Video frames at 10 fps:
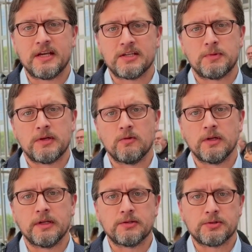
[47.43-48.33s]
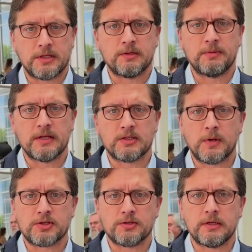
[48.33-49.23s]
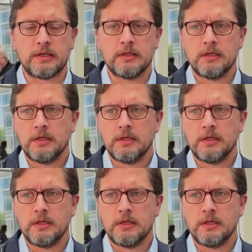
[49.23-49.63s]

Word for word: has been really interesting to me, especially